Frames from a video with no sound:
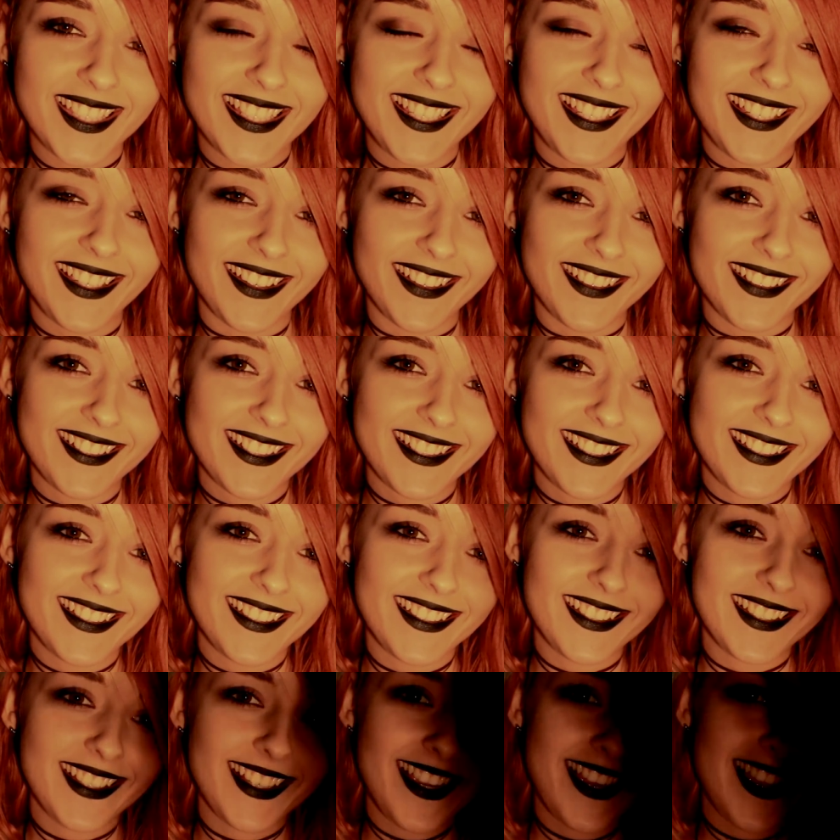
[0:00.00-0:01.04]
Good.
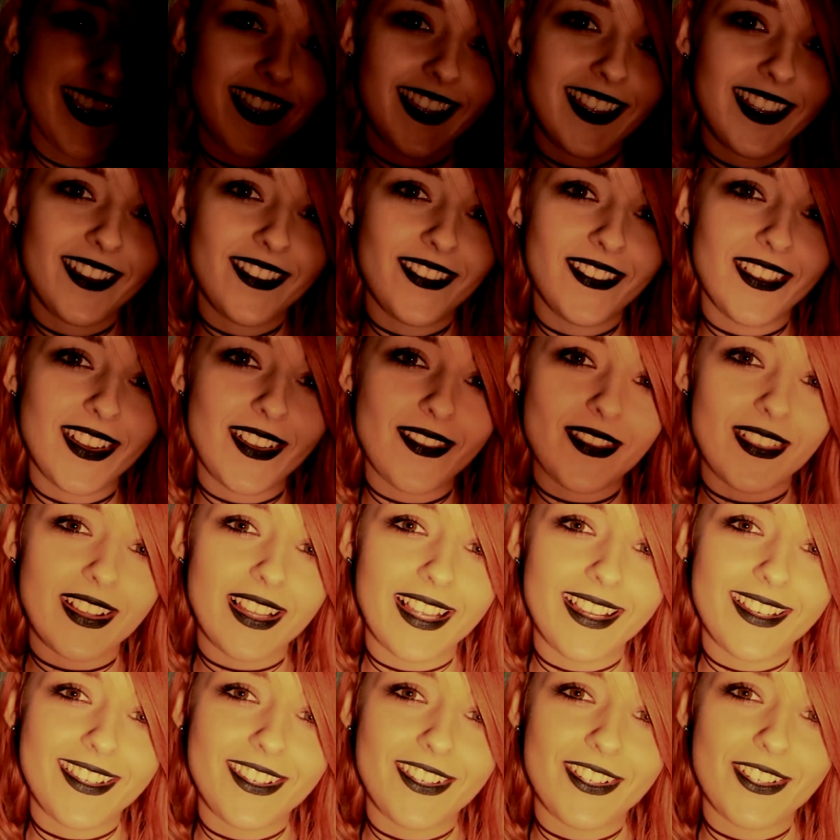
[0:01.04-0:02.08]
Well, I'm
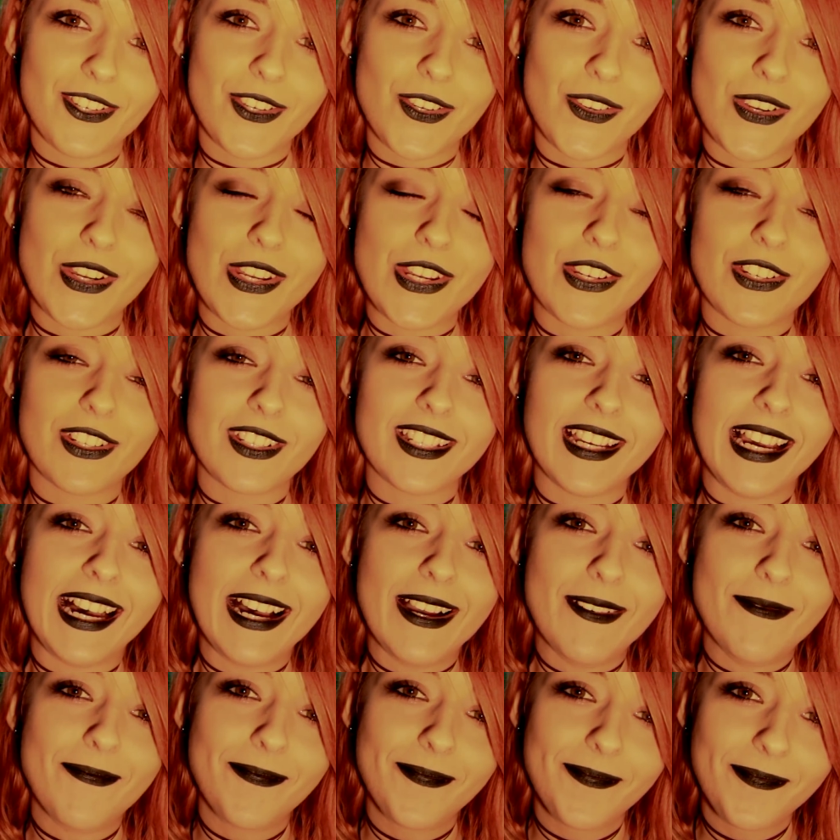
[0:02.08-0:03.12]
glad you enjoyed your
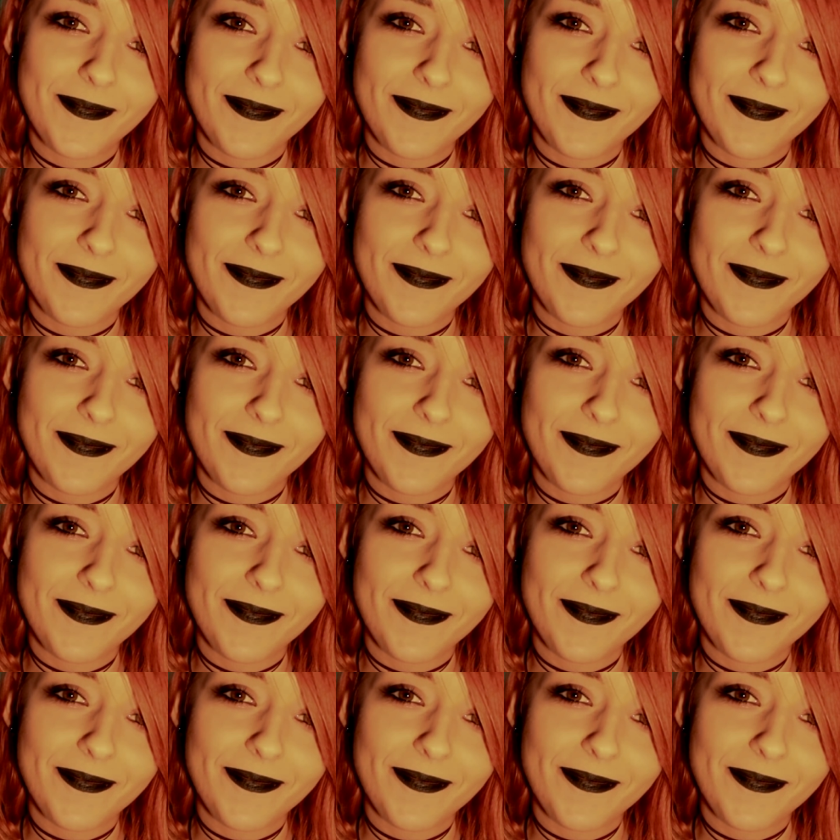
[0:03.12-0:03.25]
time.